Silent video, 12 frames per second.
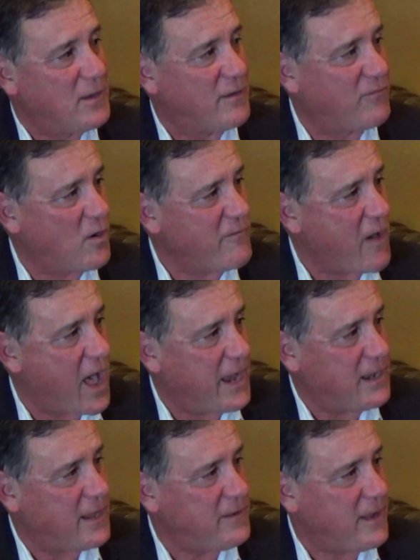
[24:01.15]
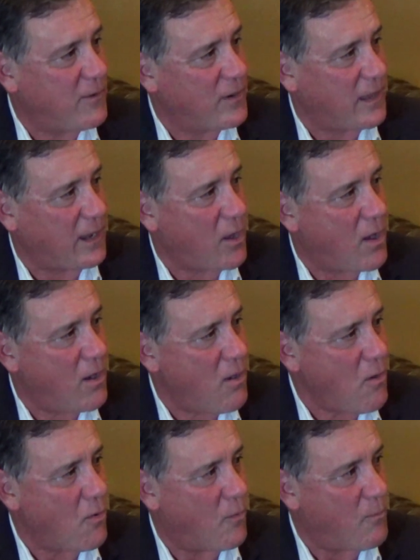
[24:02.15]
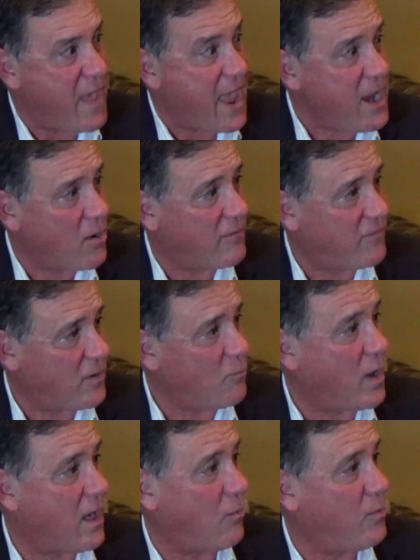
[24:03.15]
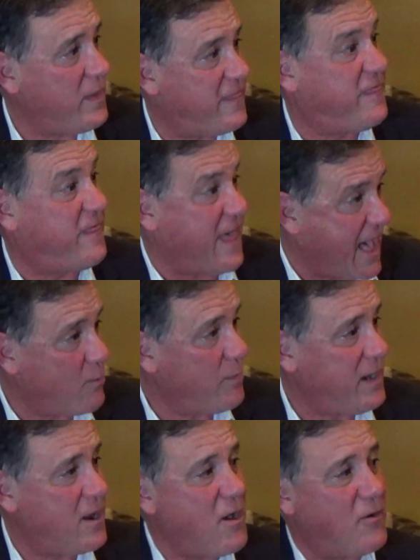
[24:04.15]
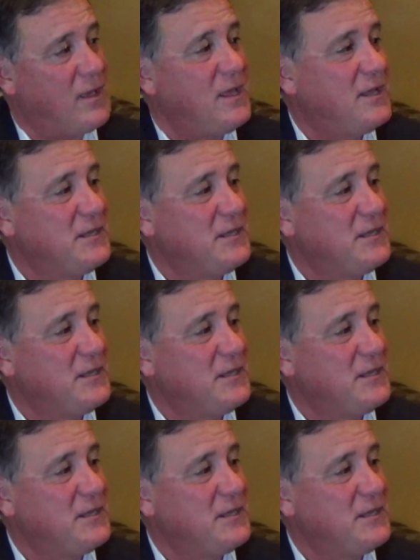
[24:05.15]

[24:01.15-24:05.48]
of Irvine, and they were like, "Oh, mayor of Irvine. Well, we know."